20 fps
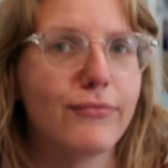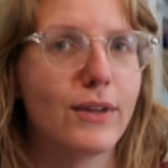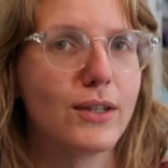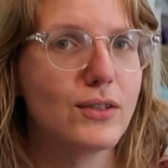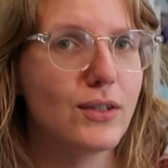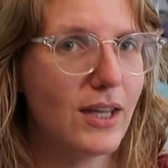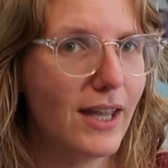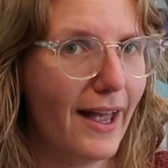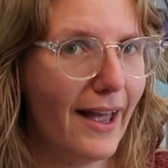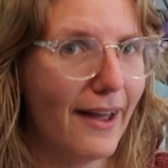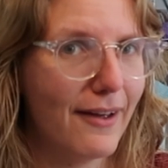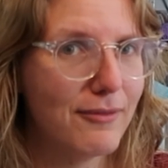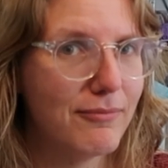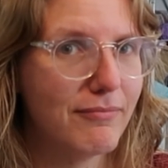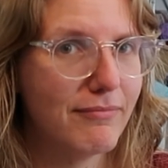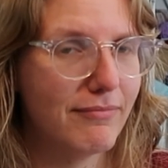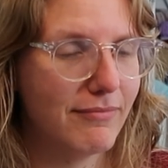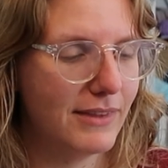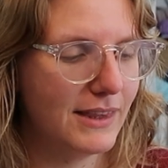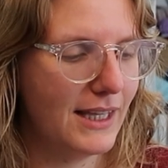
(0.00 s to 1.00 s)
So yeah,
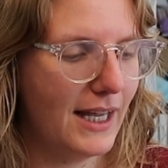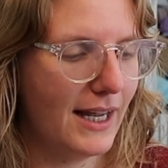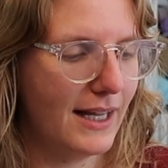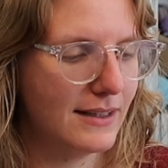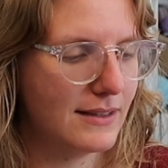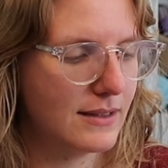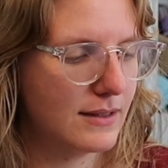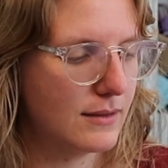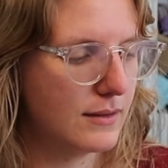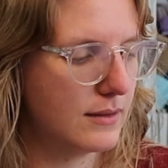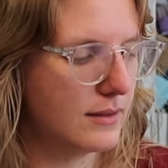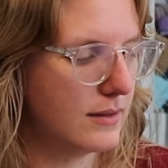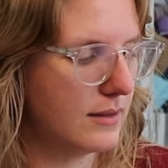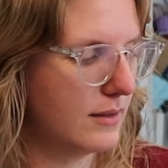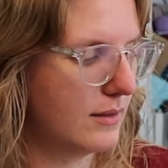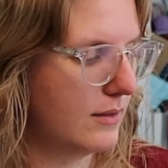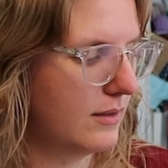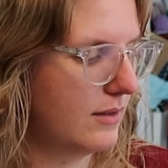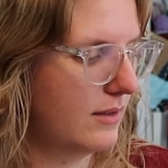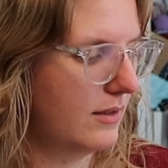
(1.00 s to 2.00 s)
that's
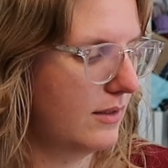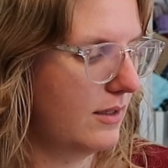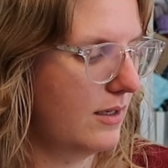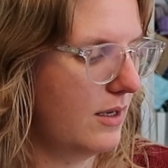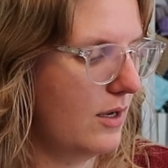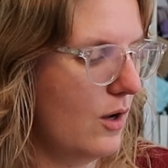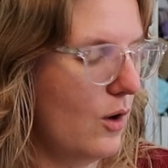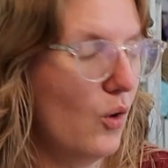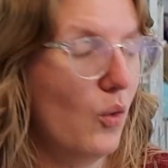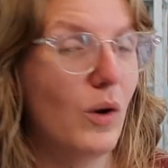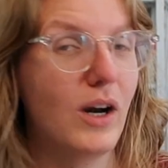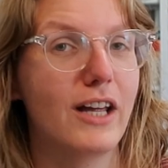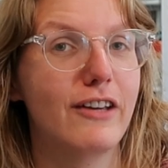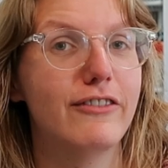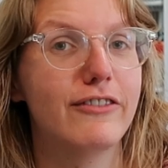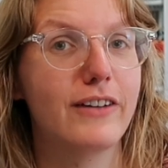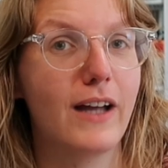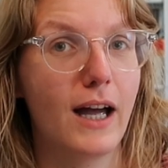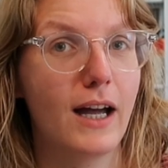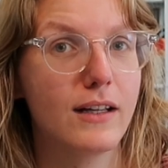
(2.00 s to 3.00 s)
what
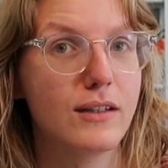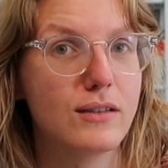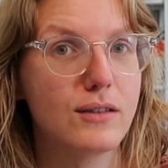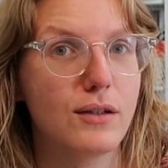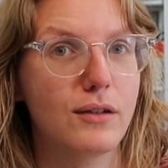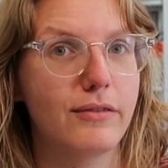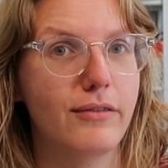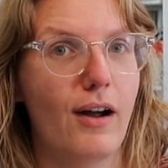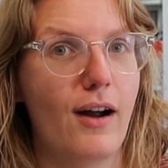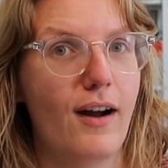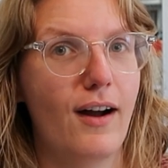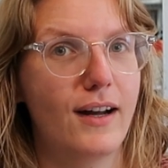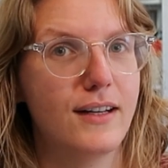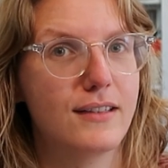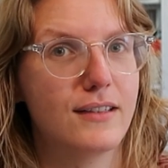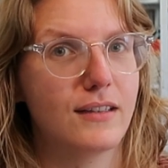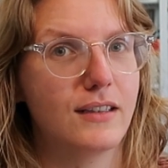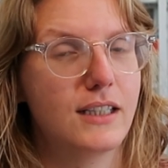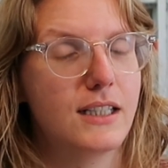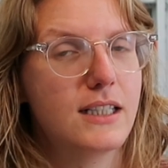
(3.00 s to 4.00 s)
I've cut so far. I
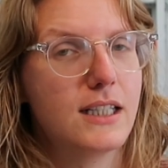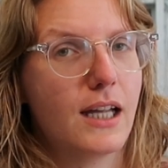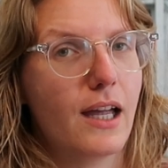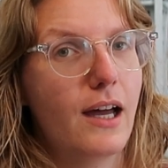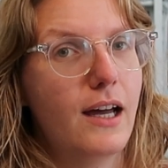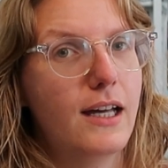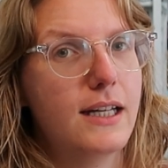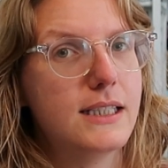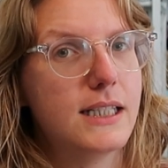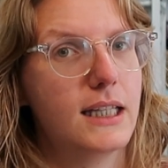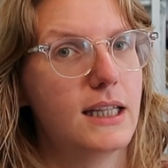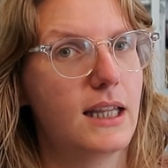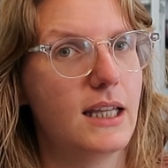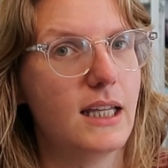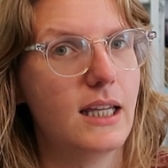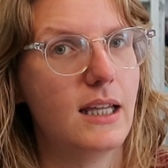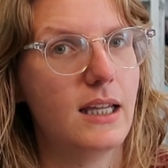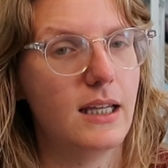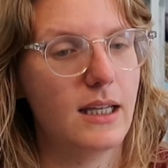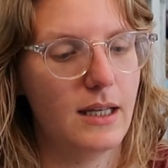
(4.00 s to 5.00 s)
still need to cut
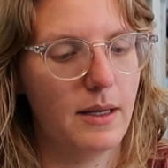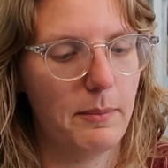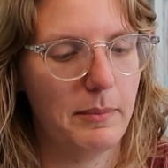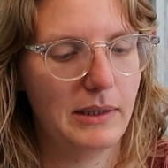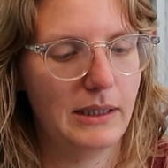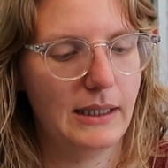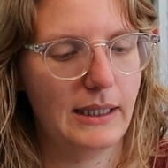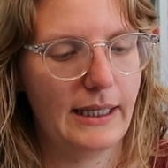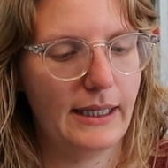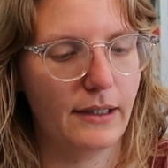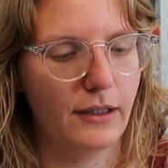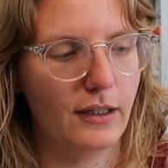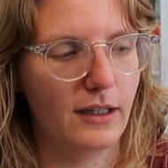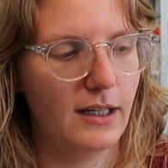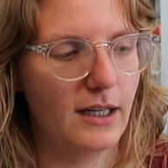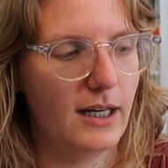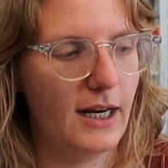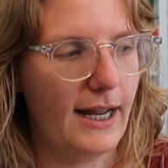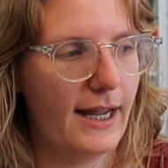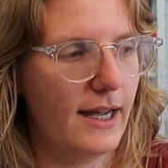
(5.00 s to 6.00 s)
the
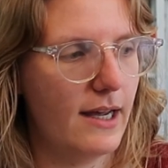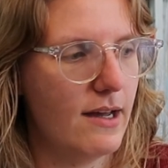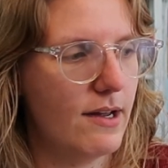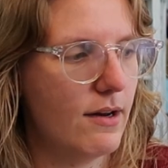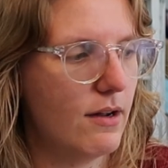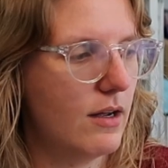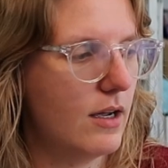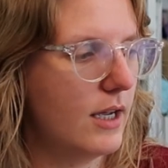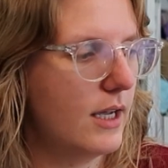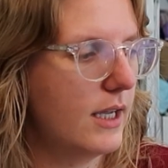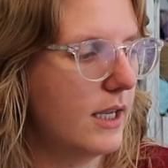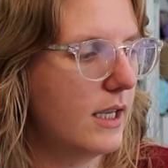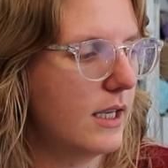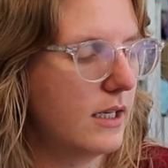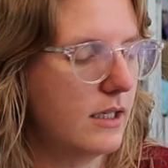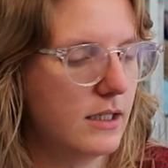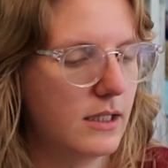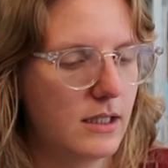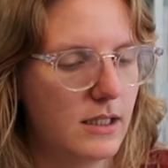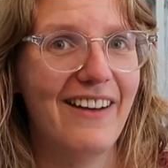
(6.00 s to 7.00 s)
planner
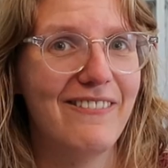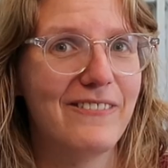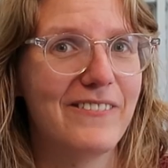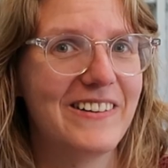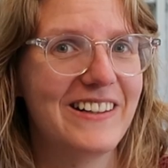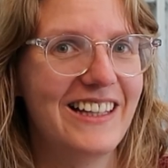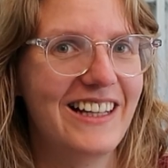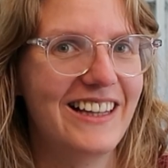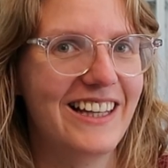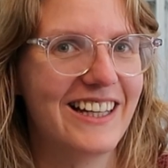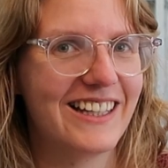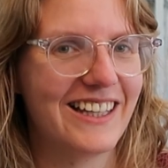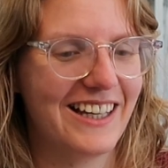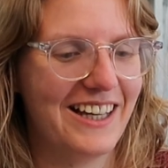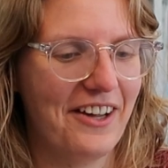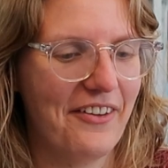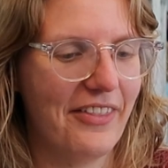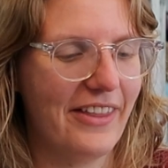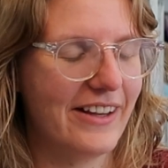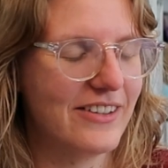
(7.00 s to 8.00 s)
add-on. I'm really liking
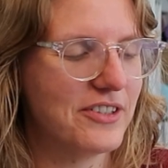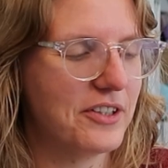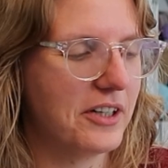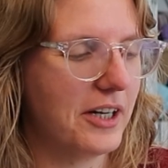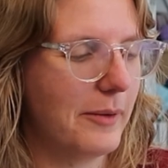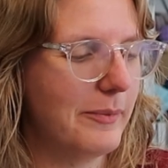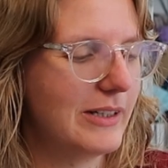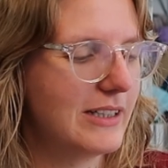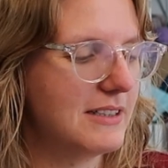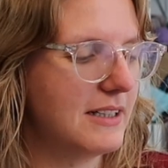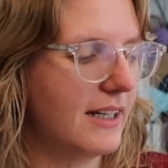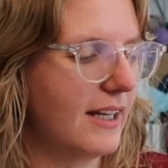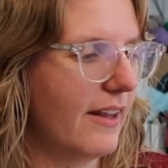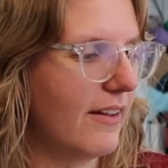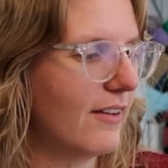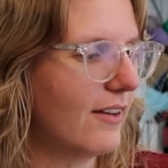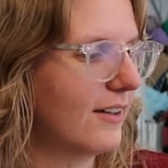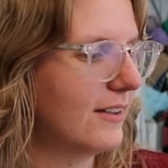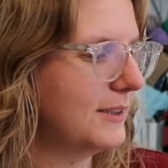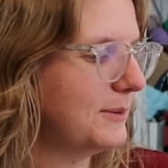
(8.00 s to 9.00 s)
how things are coming
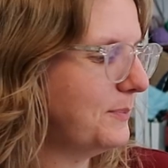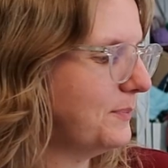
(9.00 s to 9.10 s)
together.